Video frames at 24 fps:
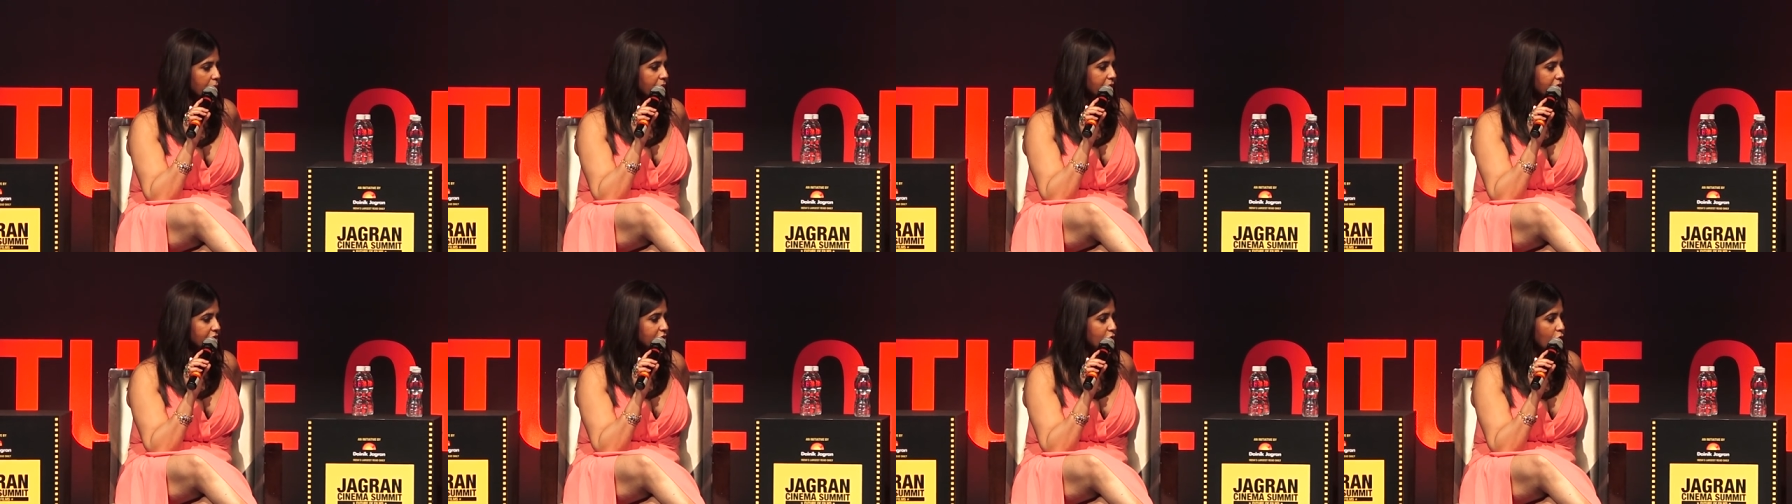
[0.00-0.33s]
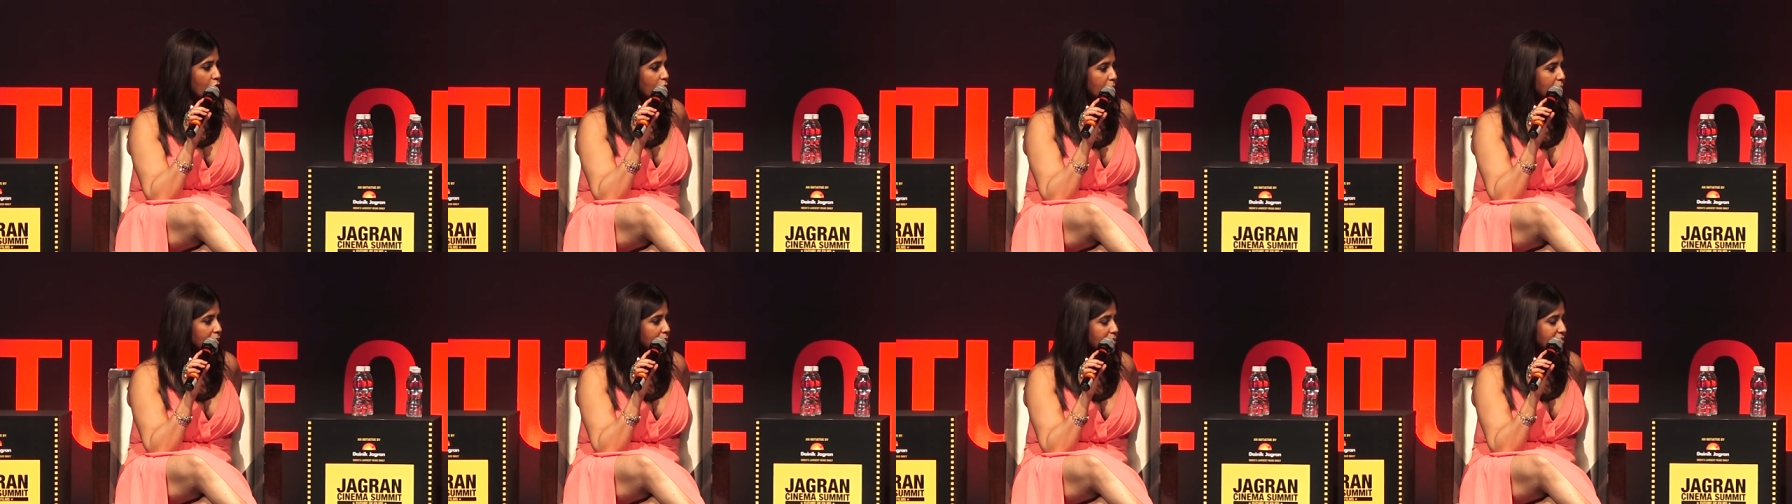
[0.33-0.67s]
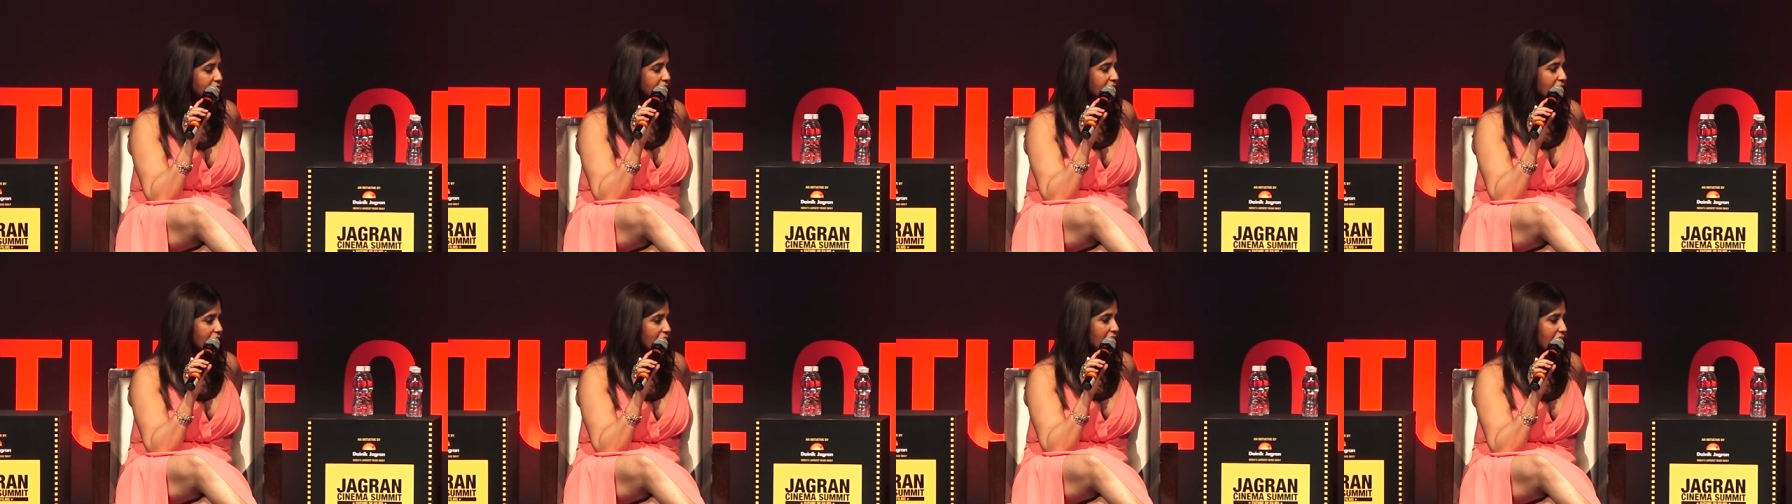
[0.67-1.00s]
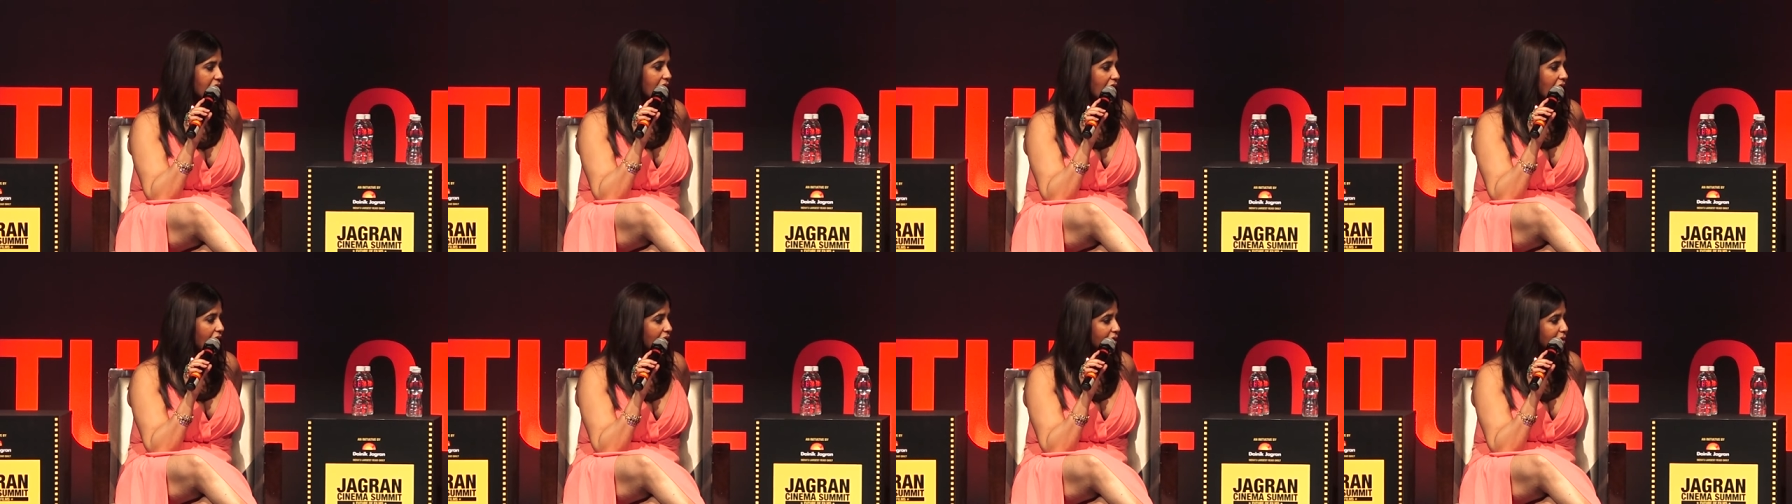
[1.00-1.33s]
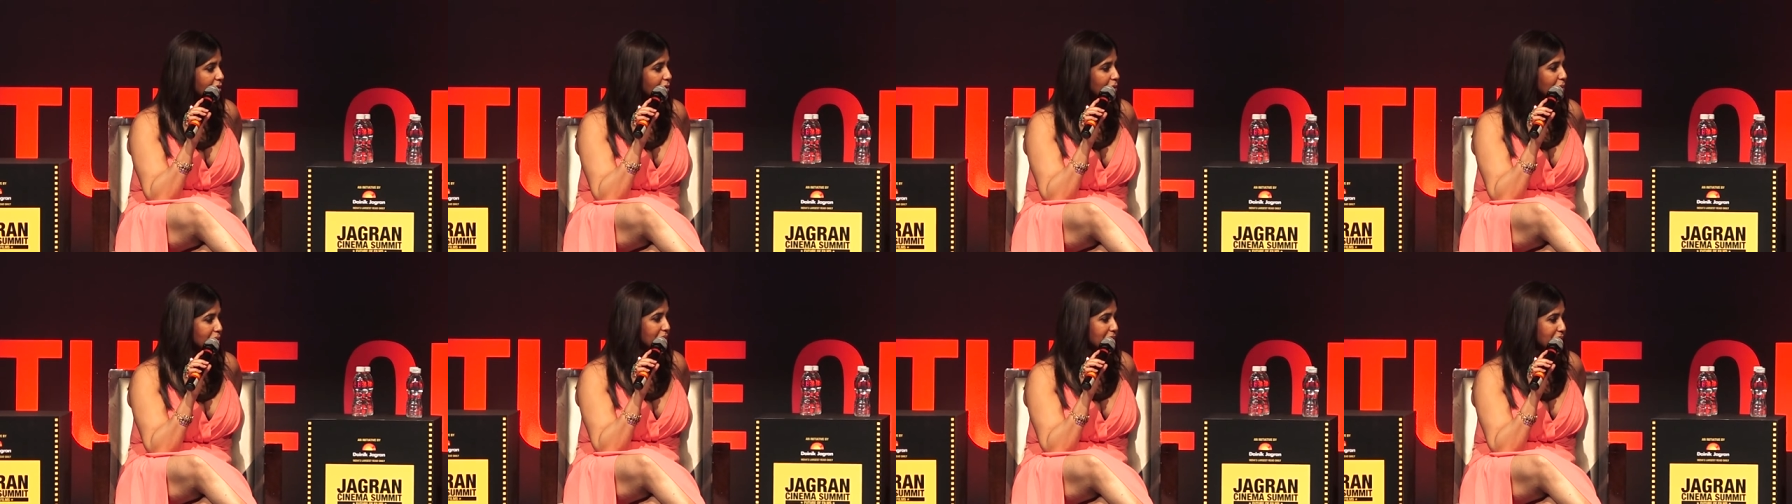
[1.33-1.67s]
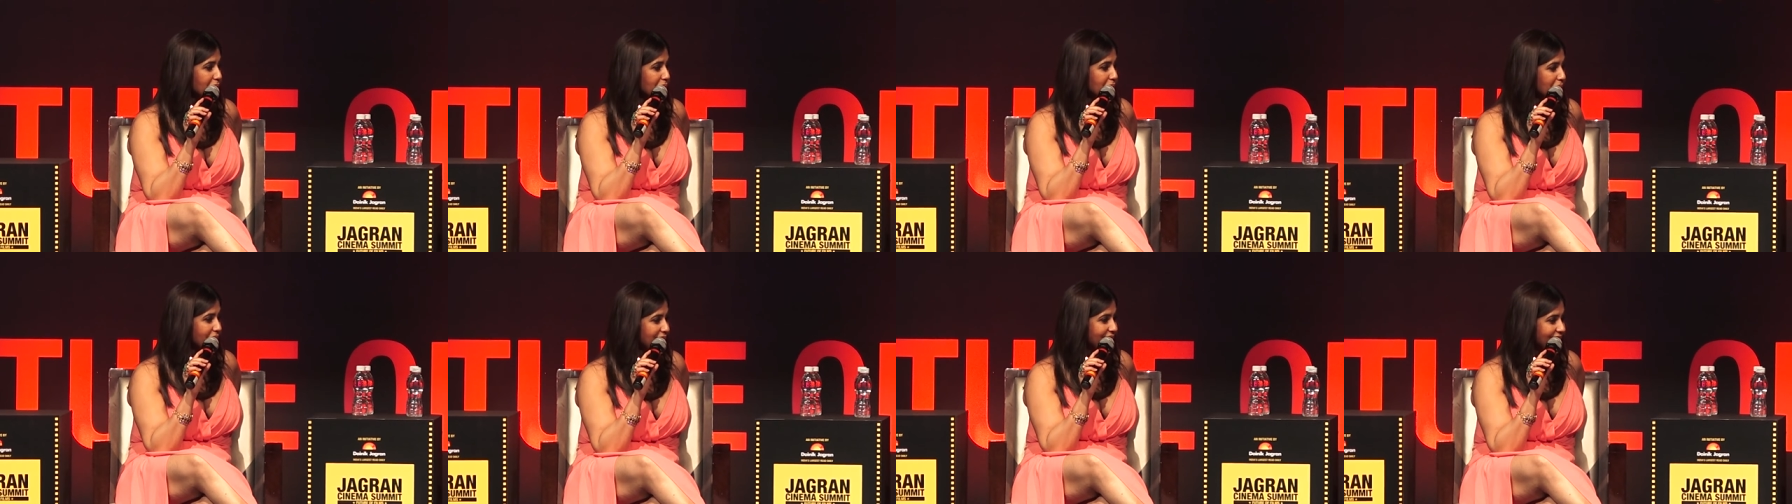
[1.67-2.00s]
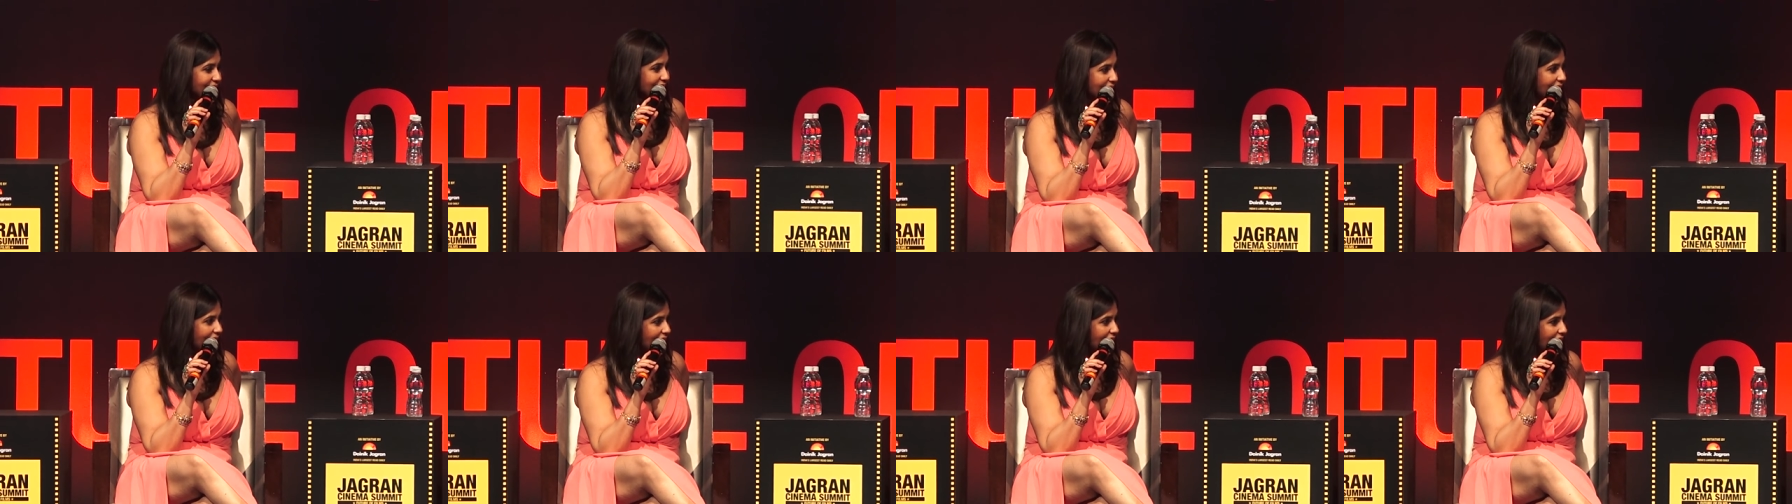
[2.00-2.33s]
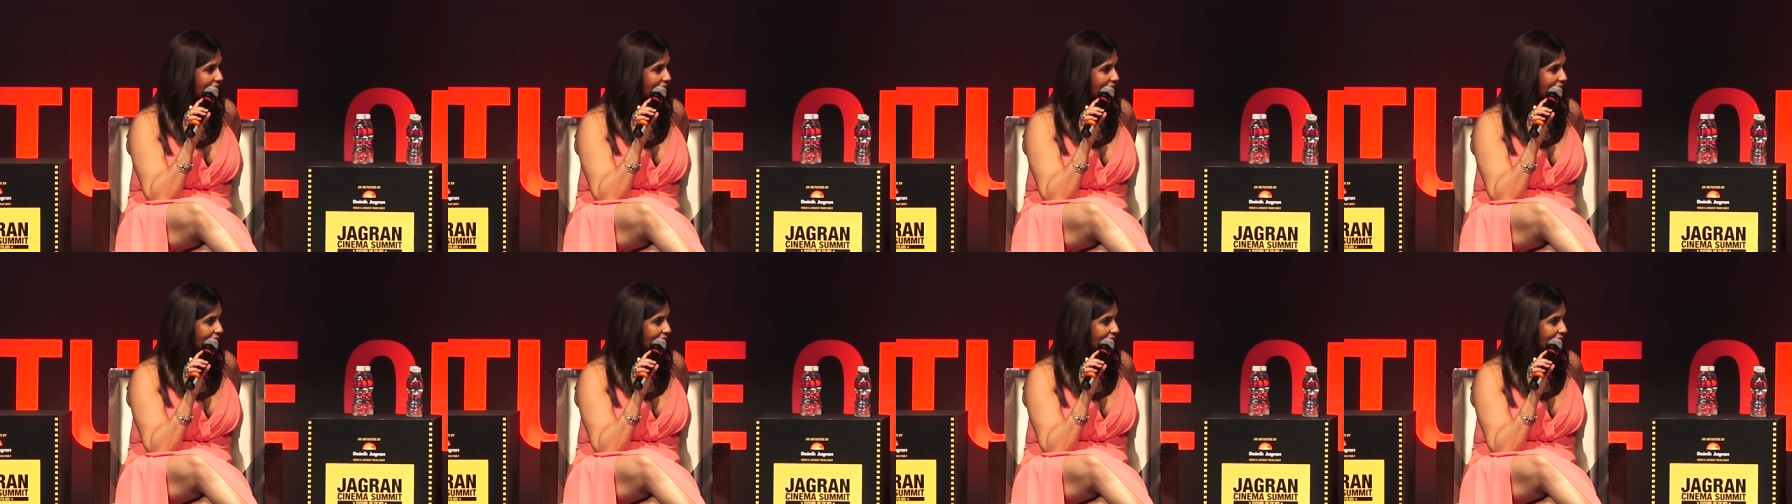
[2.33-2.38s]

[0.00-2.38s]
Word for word: and she called me up. She said, I can't do Kyunki.